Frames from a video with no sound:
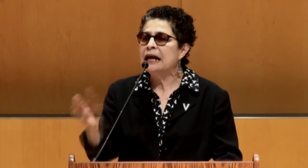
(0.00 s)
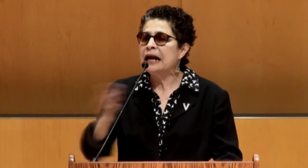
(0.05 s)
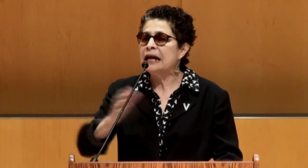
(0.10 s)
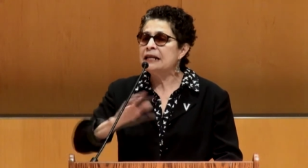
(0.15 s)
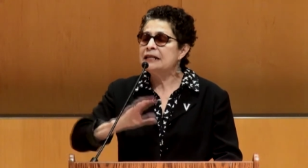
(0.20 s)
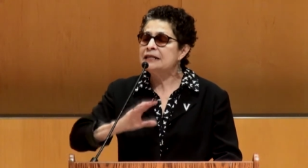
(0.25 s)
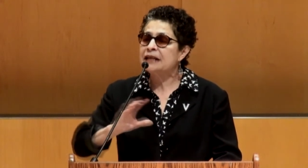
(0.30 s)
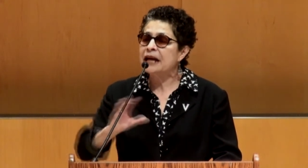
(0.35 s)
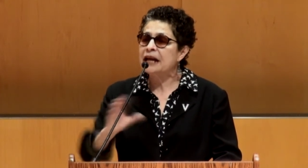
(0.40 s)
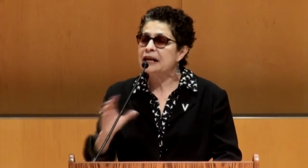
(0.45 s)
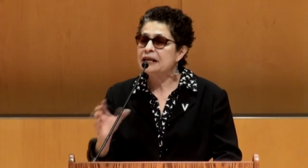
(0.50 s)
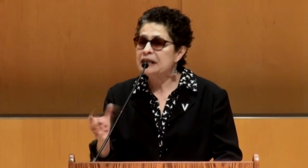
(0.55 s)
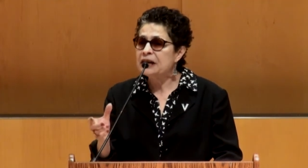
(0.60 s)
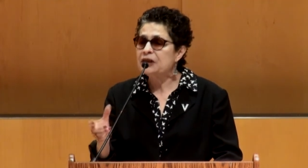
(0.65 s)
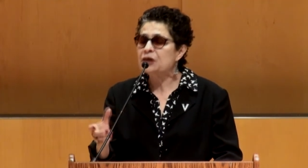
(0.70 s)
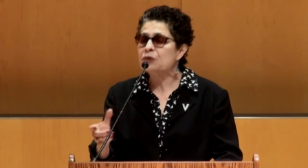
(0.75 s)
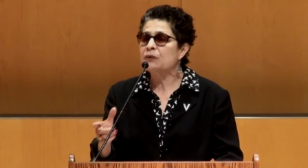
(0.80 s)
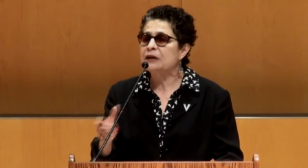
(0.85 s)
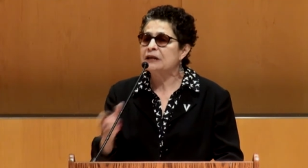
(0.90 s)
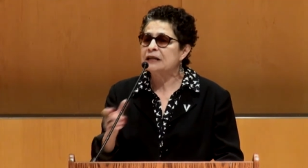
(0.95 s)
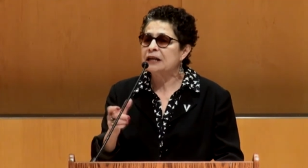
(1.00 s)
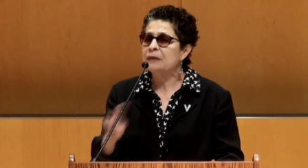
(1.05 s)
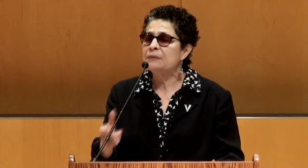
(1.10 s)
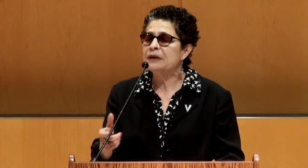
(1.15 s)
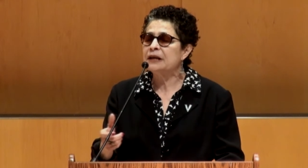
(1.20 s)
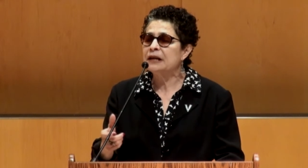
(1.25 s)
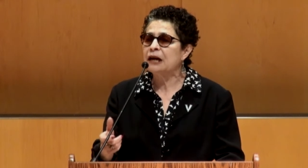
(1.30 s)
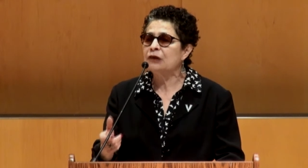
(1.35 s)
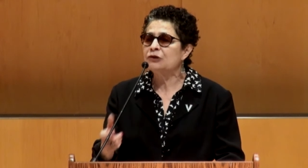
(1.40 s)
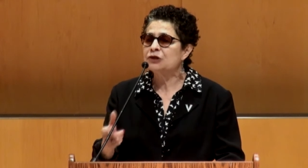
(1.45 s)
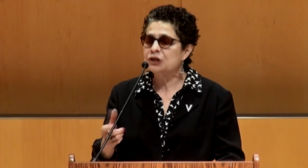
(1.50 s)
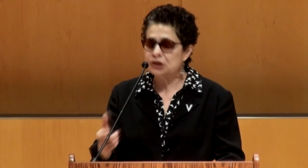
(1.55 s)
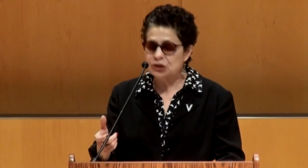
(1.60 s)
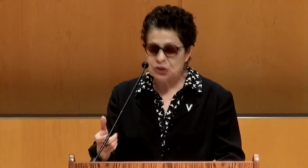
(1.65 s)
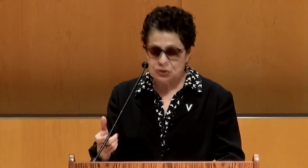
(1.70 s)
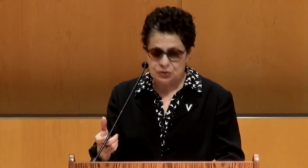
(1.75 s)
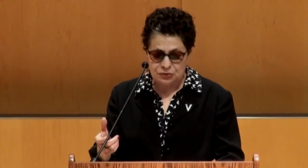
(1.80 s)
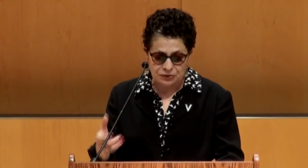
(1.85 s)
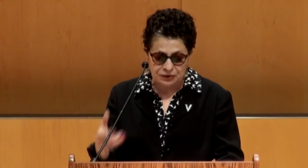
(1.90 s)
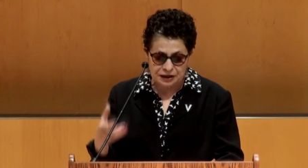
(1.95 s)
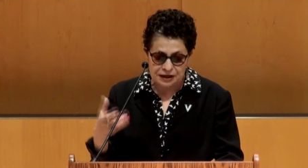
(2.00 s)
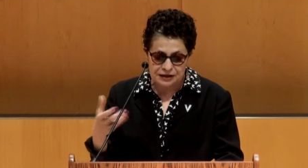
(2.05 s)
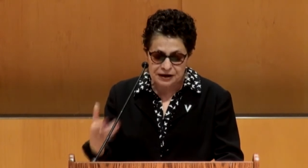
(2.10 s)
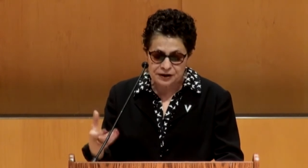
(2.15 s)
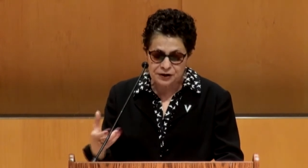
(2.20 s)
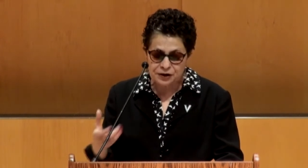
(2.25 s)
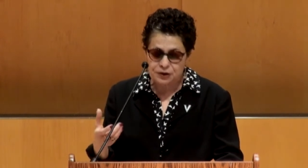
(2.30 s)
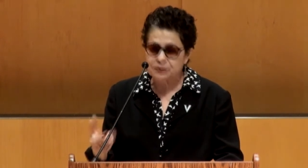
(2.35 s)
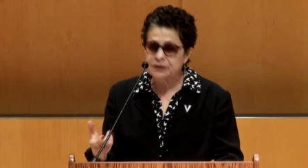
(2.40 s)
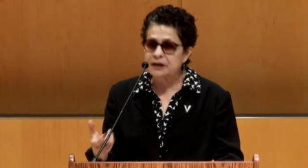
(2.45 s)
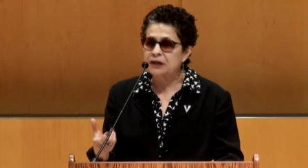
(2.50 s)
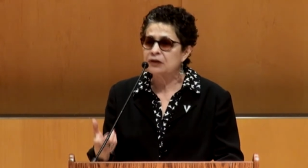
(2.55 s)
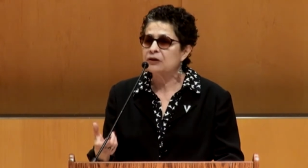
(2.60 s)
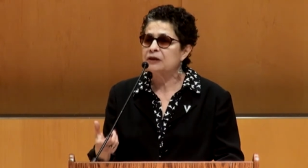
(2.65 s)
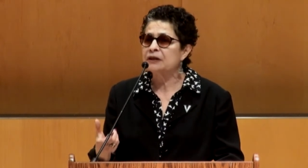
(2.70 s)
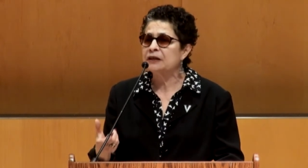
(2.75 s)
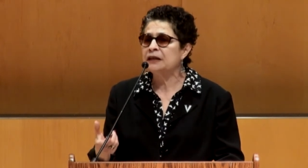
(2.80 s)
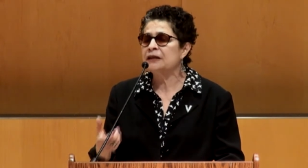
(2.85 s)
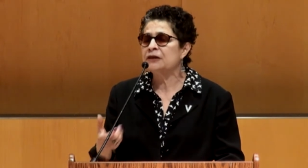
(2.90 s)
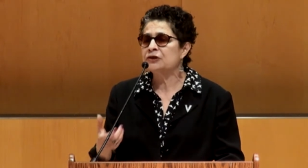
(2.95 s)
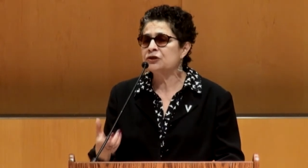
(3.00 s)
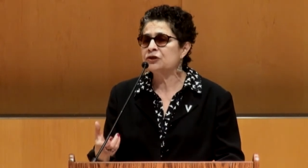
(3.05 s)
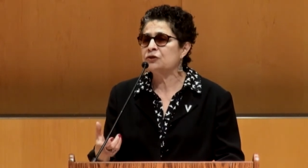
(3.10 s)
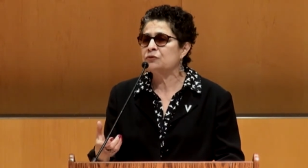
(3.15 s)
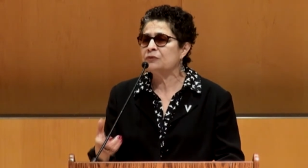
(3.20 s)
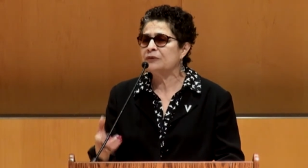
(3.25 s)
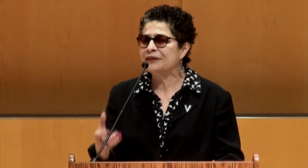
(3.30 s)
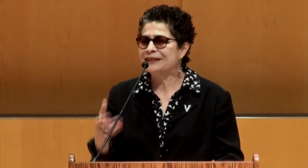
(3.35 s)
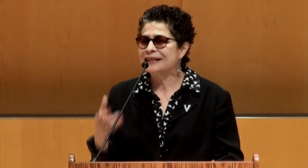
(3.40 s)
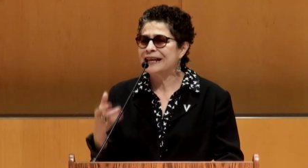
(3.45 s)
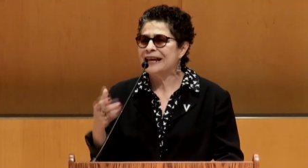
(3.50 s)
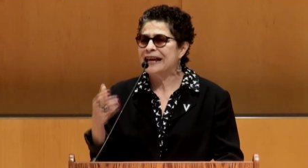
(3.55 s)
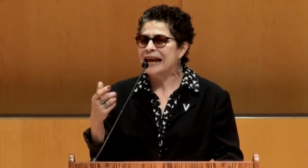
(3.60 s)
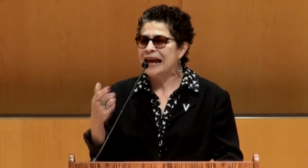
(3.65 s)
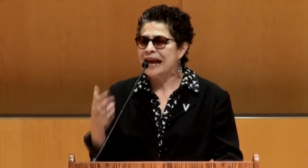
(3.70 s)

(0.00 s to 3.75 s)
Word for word: And he's got another one coming out soon, another critical issue with